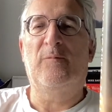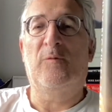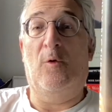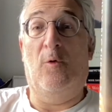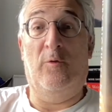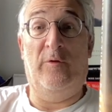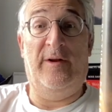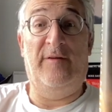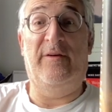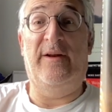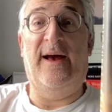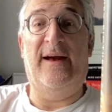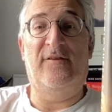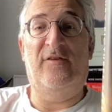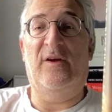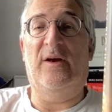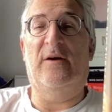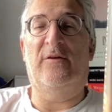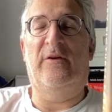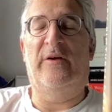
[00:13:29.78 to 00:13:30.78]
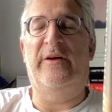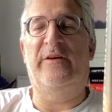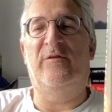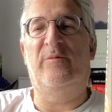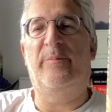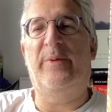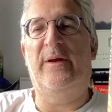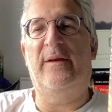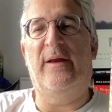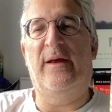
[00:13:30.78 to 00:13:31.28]
or even acting under his
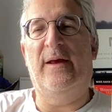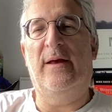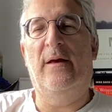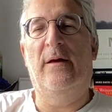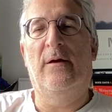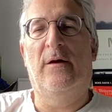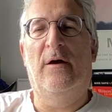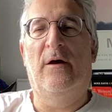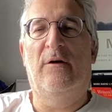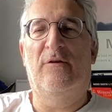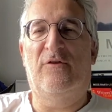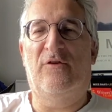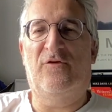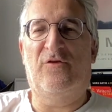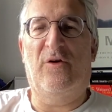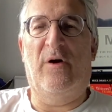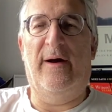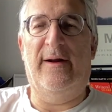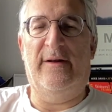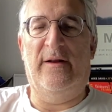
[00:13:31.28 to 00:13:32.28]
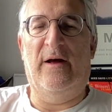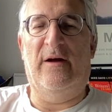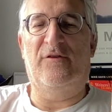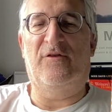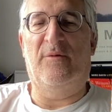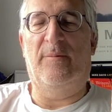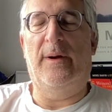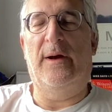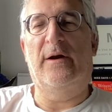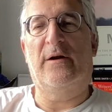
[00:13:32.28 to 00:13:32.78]
bidding to try and
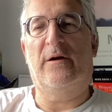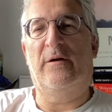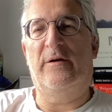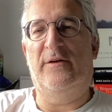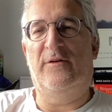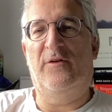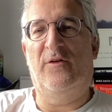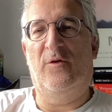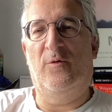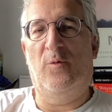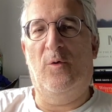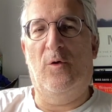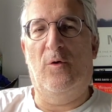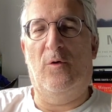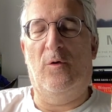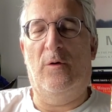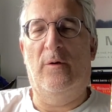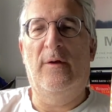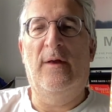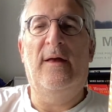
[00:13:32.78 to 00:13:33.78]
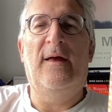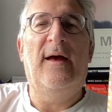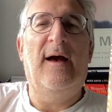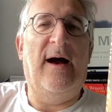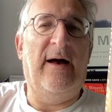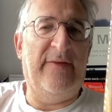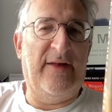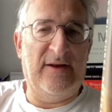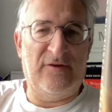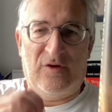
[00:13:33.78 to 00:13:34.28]
nudge America into the war.
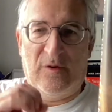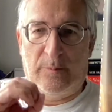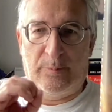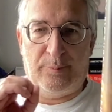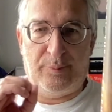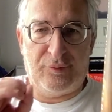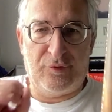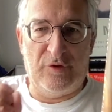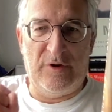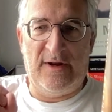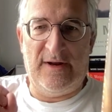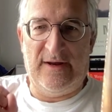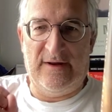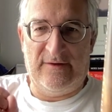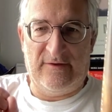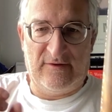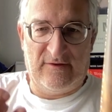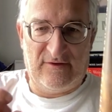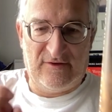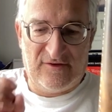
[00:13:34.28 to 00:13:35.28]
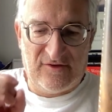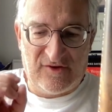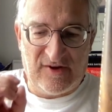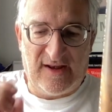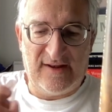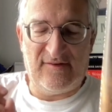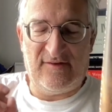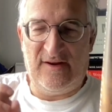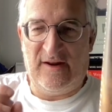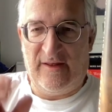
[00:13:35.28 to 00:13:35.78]
And that's a brilliant
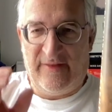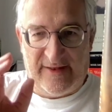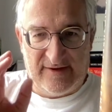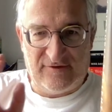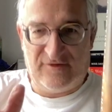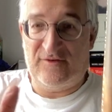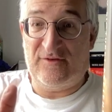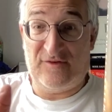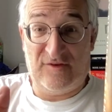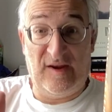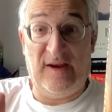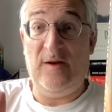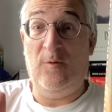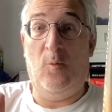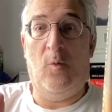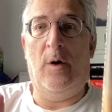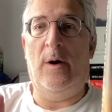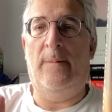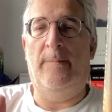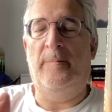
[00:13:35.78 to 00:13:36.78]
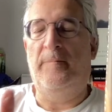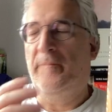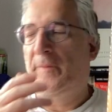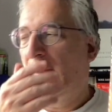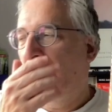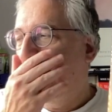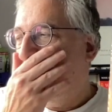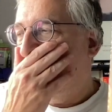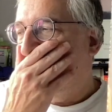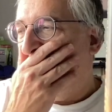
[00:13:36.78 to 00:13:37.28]
set, you know, that's scene one
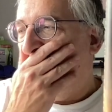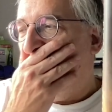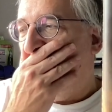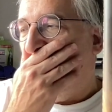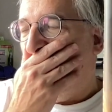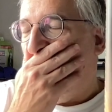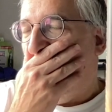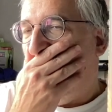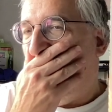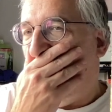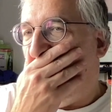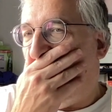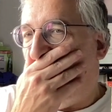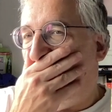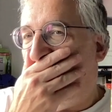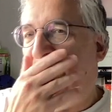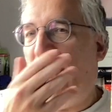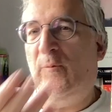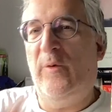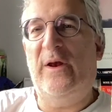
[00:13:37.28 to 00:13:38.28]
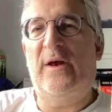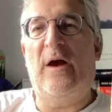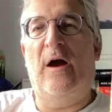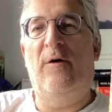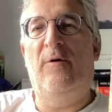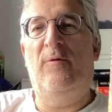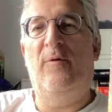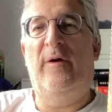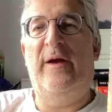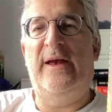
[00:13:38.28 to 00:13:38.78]
and then we
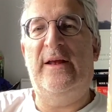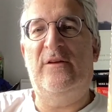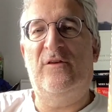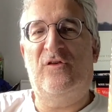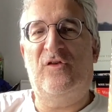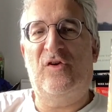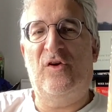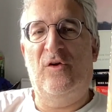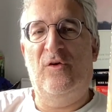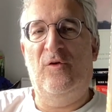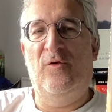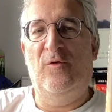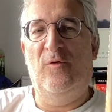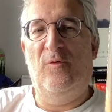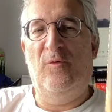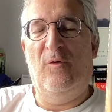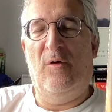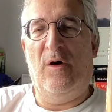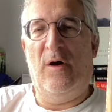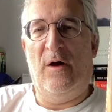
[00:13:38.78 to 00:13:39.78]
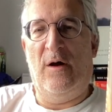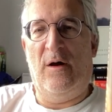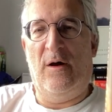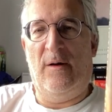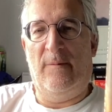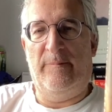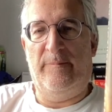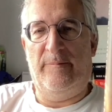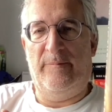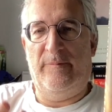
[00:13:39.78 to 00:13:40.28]
go into
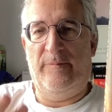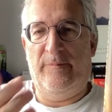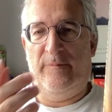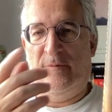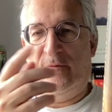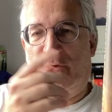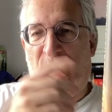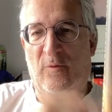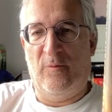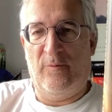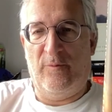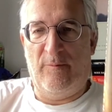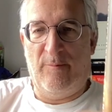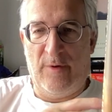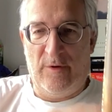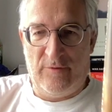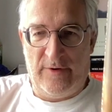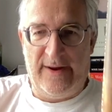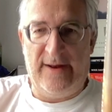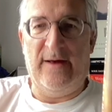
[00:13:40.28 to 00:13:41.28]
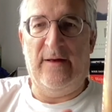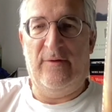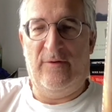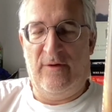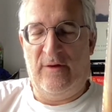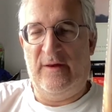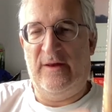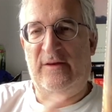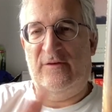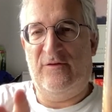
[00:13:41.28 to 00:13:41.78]
um, the Maria,
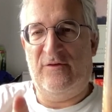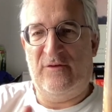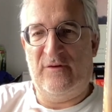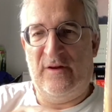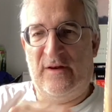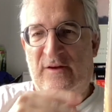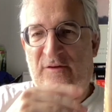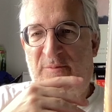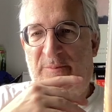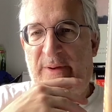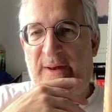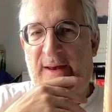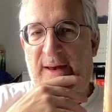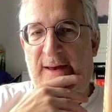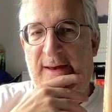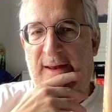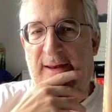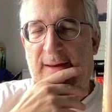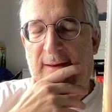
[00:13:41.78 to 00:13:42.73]
that his his PA,